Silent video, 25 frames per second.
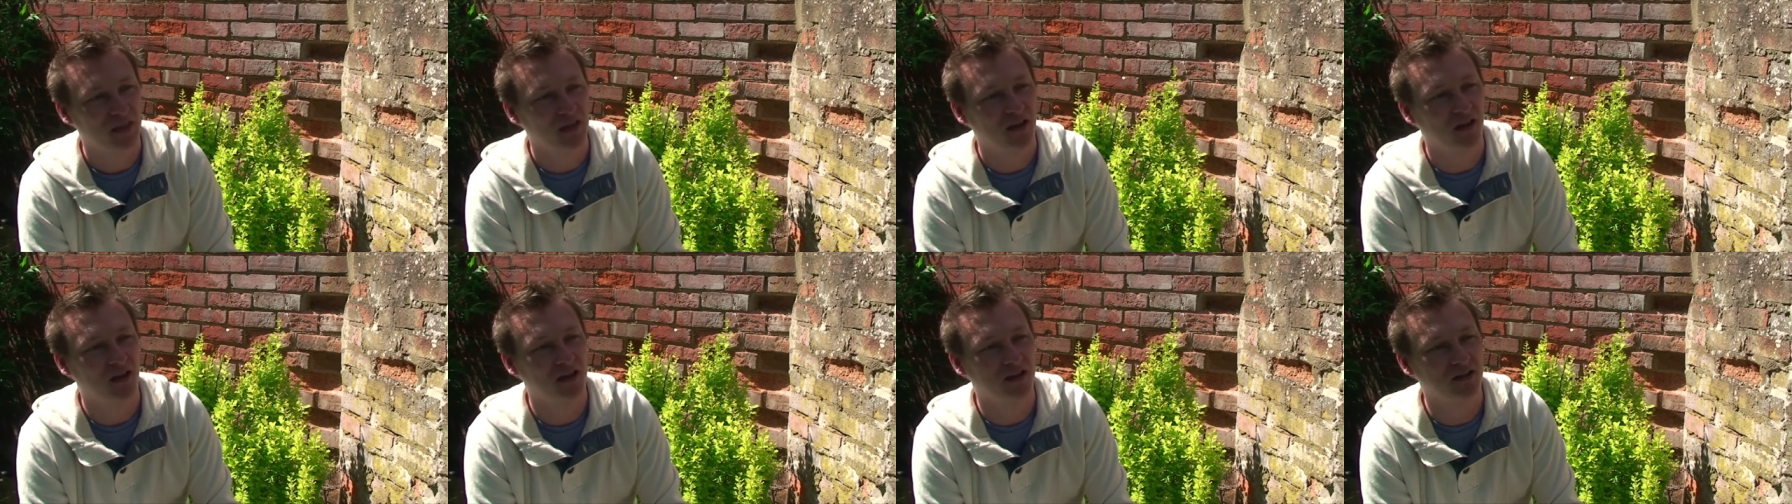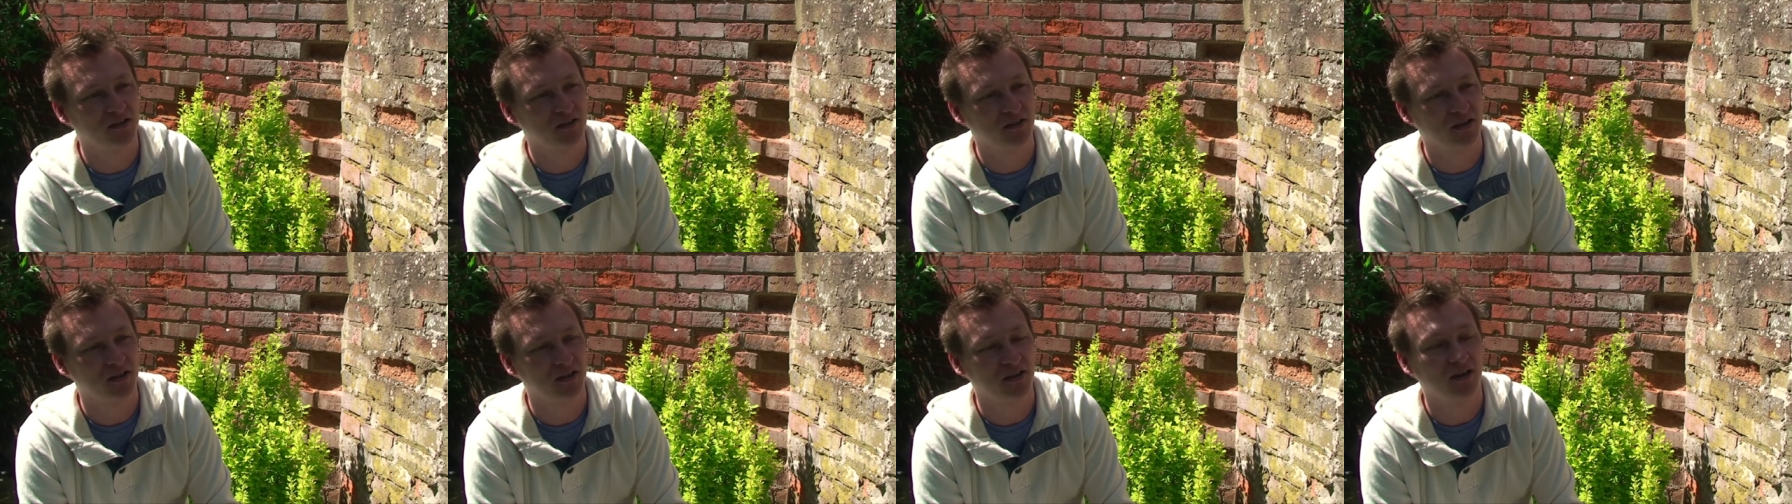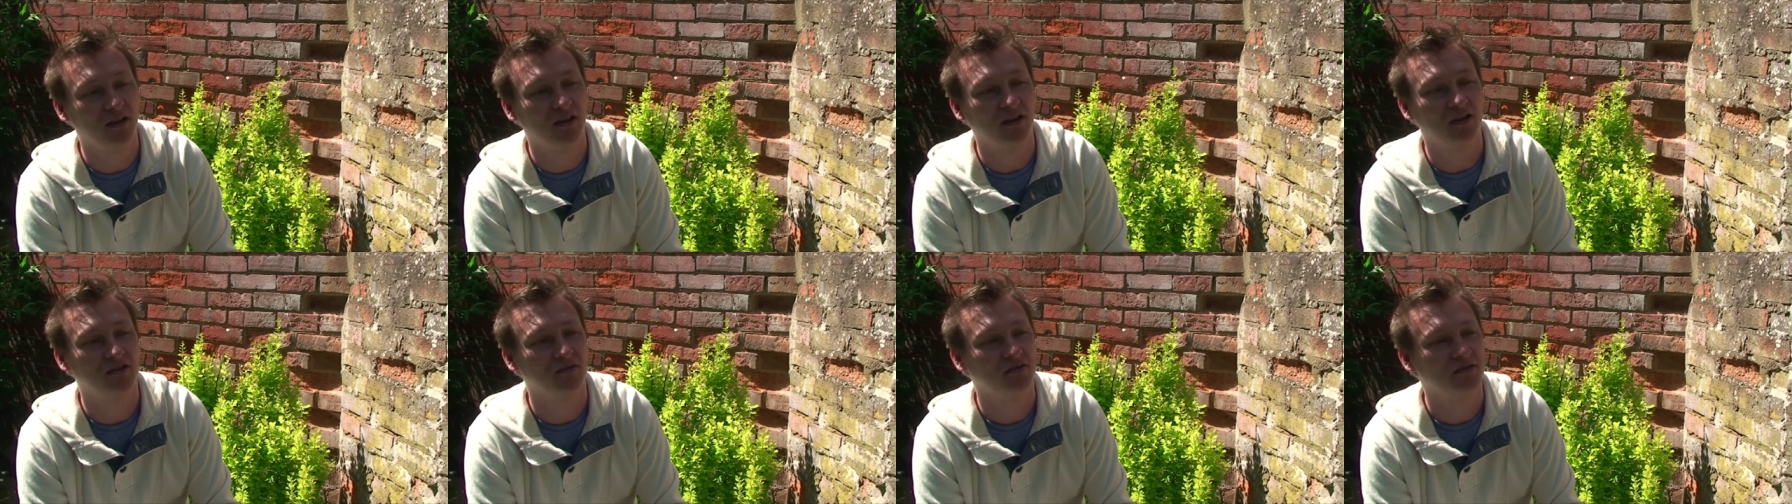I could think,
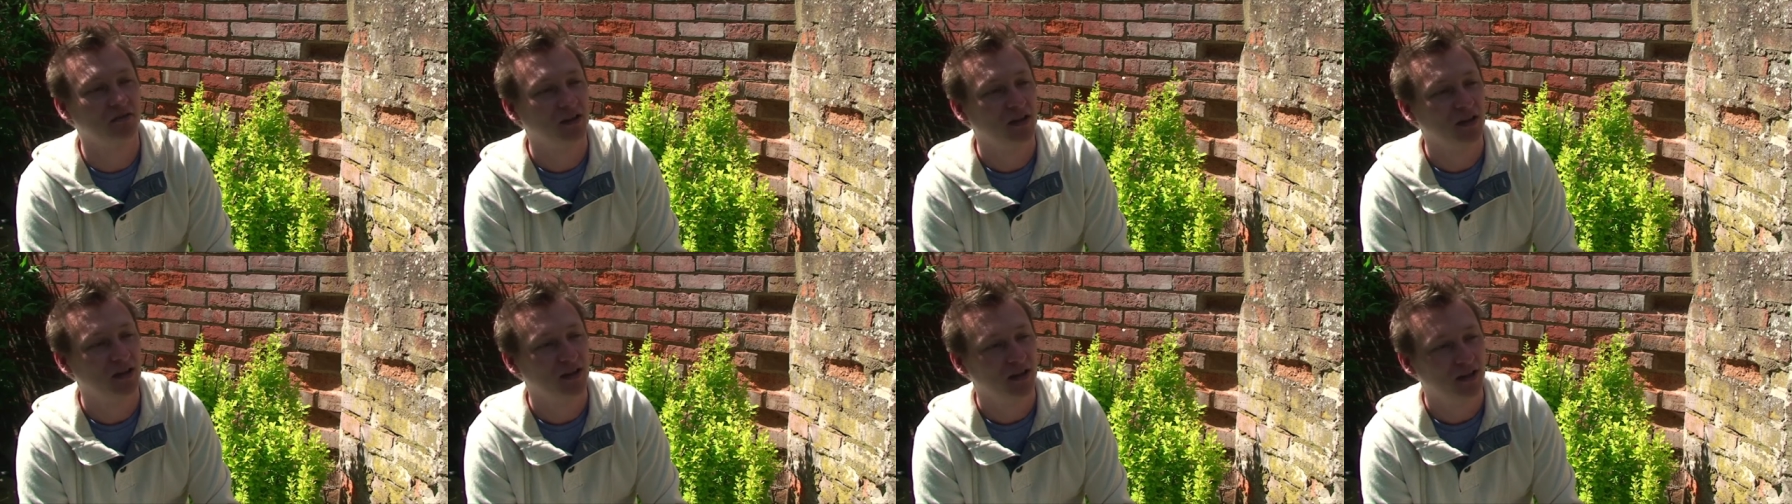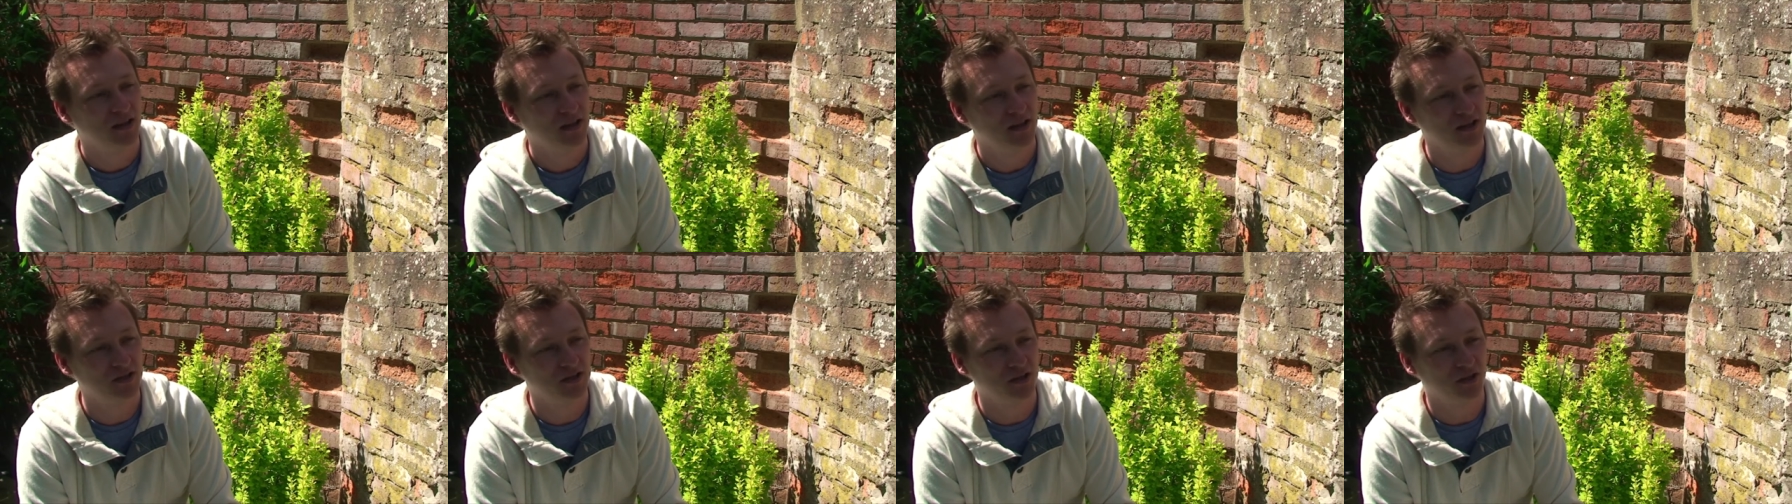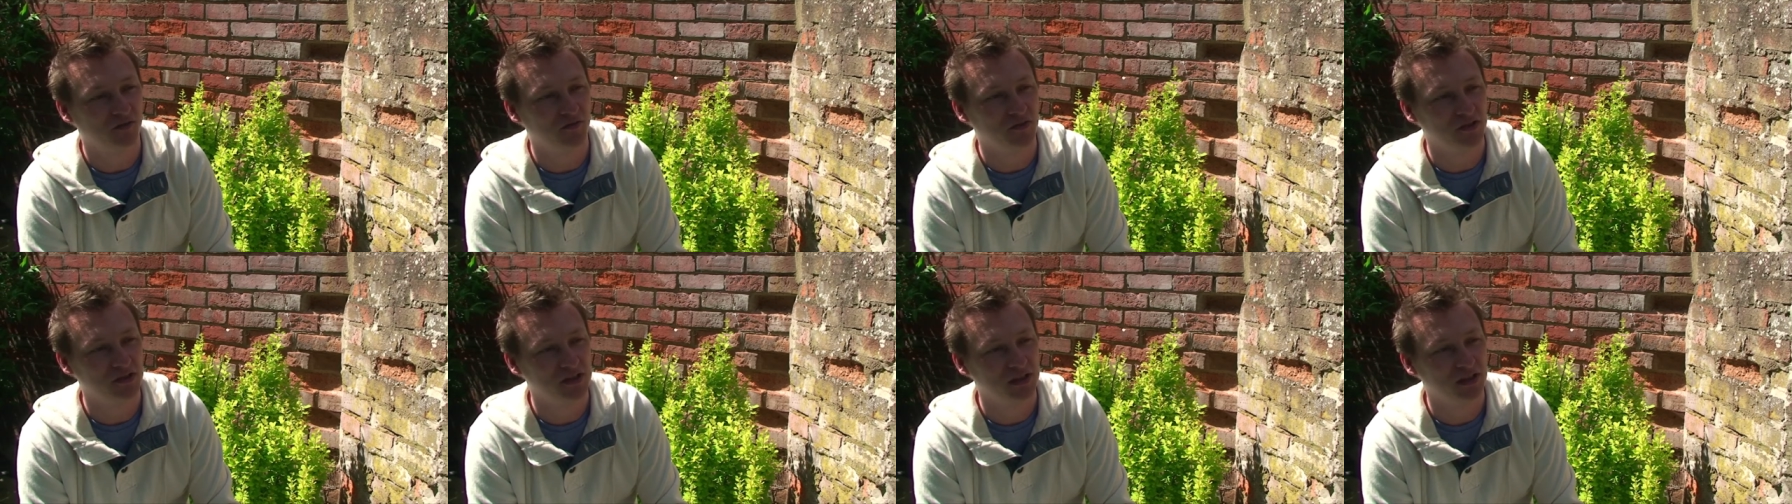oh, he's
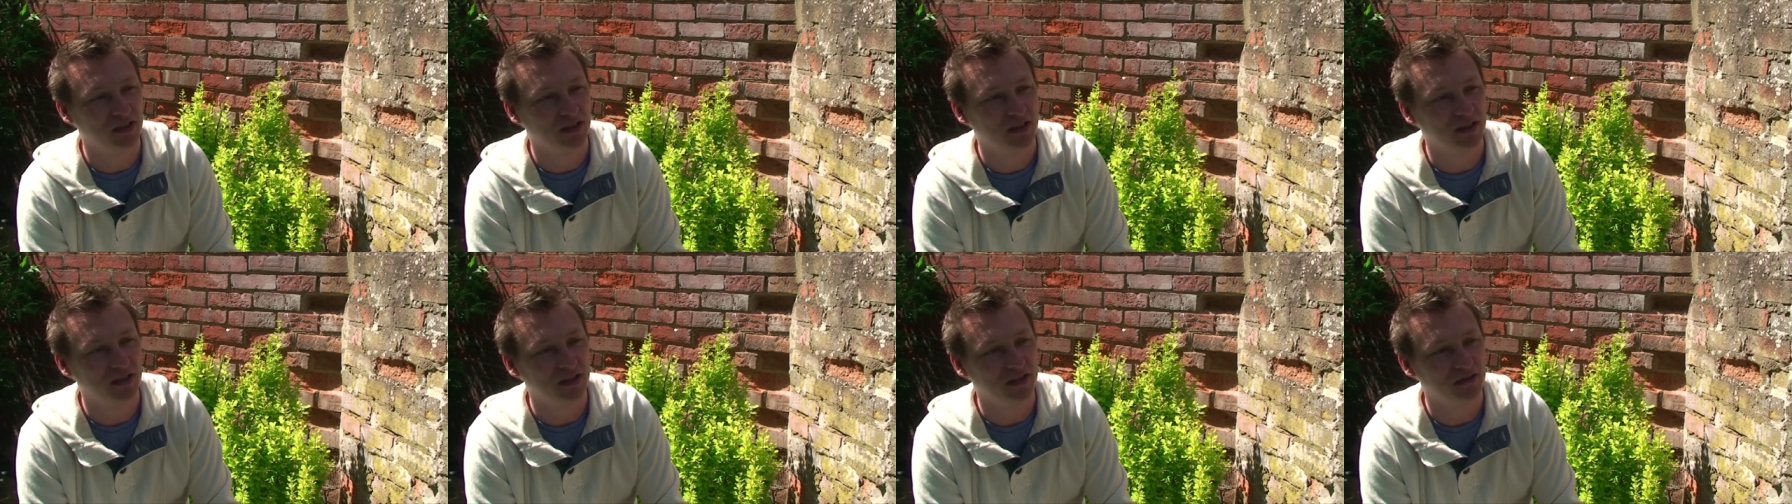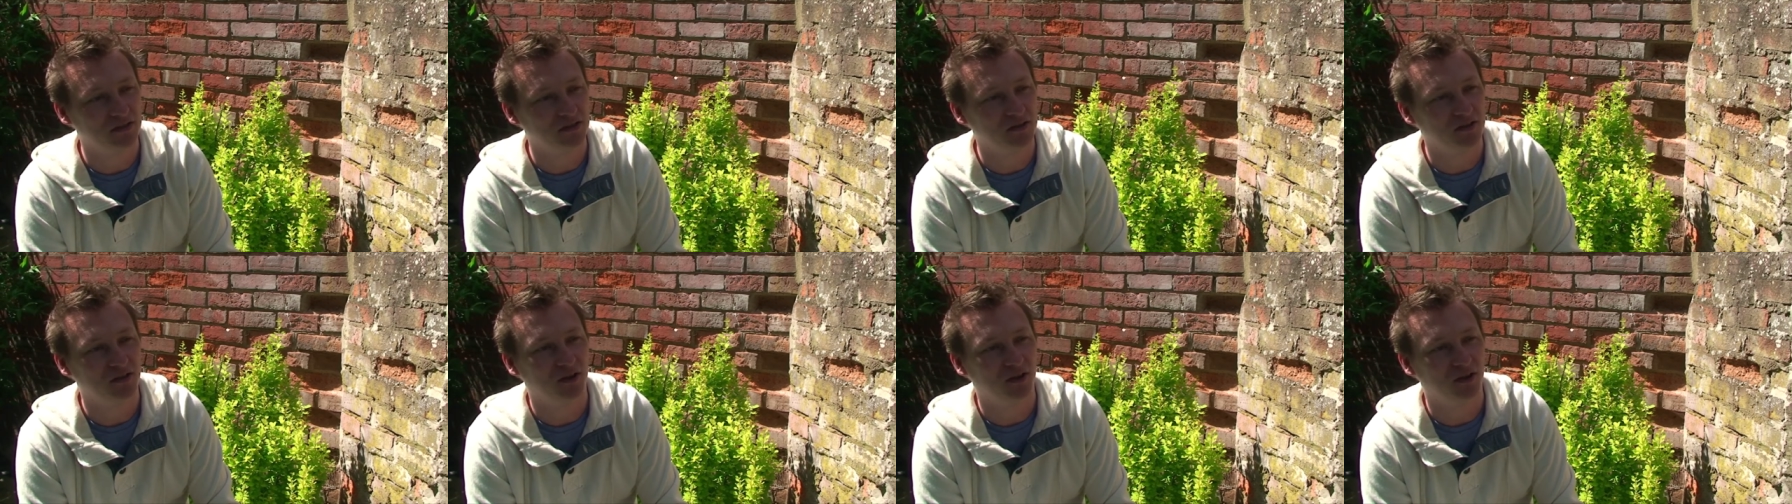obviously